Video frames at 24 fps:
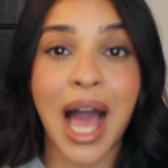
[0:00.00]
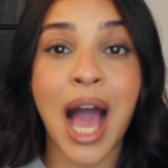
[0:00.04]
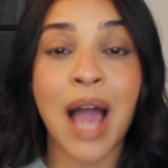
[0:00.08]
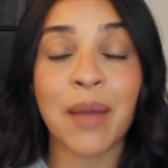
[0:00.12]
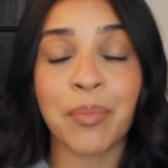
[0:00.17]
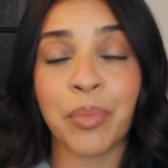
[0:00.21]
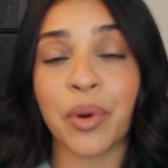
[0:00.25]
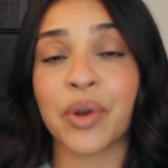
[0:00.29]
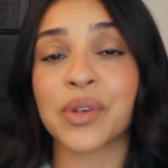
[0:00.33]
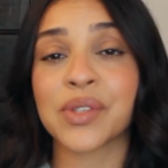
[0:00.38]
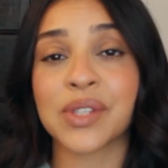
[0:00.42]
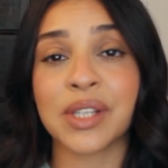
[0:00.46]

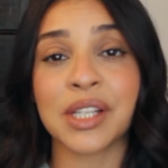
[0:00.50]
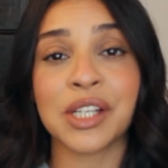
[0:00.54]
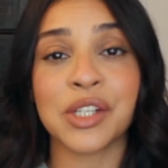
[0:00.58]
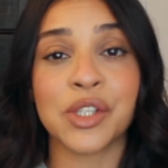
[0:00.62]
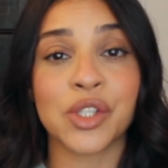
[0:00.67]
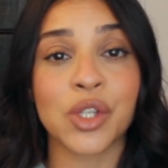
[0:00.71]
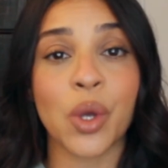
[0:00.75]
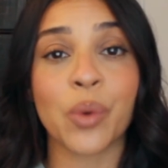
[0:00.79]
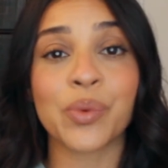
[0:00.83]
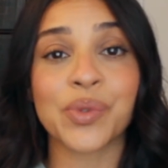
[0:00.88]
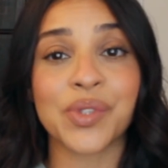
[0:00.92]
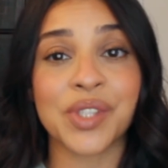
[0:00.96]
I
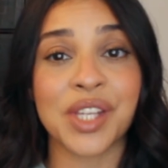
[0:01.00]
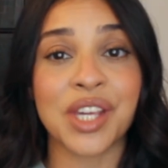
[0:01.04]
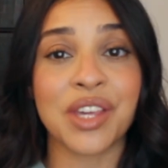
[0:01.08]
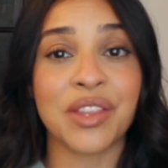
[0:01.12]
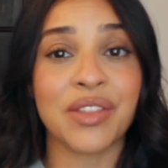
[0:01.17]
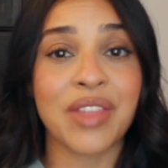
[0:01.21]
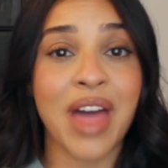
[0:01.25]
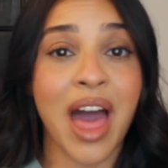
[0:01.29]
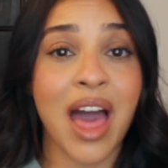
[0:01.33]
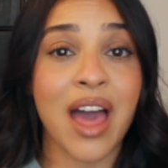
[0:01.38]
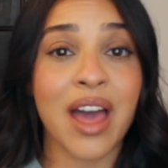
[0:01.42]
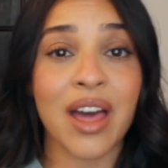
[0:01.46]
personally don't
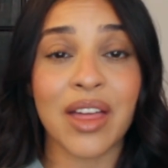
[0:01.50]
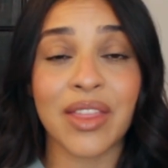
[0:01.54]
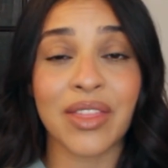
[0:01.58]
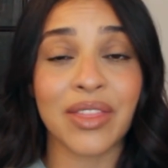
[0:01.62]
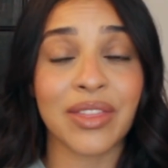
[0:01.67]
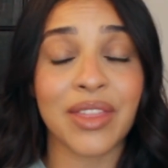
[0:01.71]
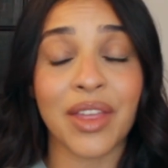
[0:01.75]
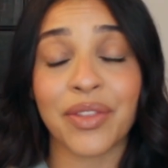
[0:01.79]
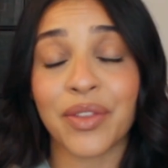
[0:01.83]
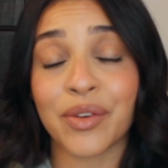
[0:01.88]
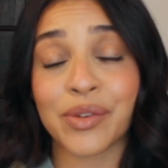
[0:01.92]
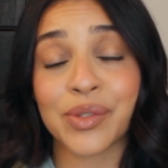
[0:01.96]
see that
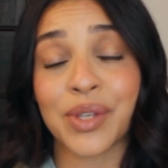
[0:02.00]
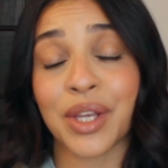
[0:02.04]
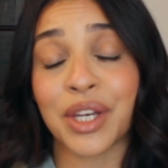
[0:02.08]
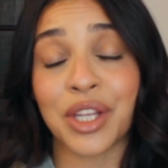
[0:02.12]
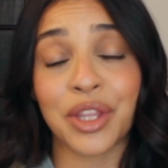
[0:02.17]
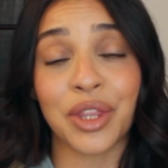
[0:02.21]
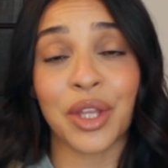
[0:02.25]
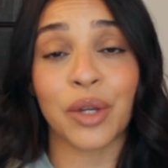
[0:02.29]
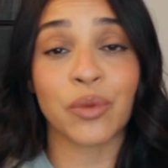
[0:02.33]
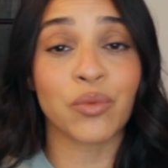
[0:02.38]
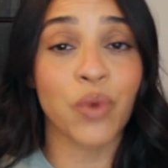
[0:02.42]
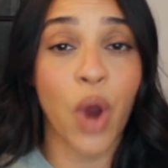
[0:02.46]
there's
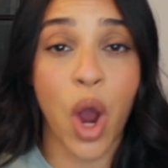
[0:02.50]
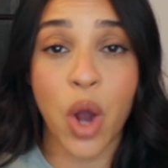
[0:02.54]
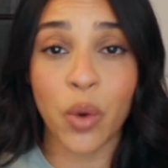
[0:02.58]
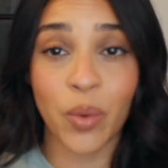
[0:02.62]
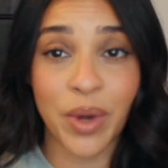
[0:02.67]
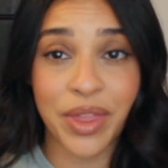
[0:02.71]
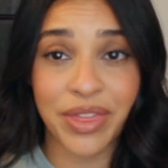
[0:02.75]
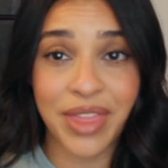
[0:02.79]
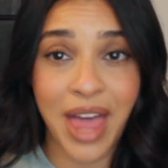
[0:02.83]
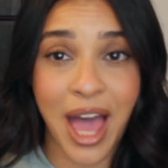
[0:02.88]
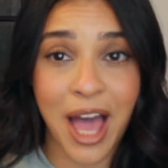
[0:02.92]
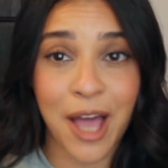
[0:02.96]
anything wrong
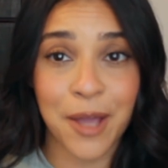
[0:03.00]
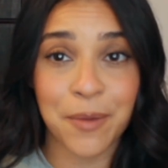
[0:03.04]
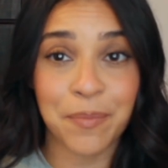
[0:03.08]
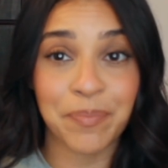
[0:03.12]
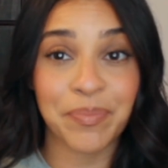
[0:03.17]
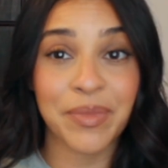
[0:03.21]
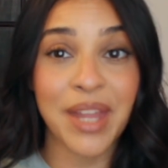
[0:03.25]
with that.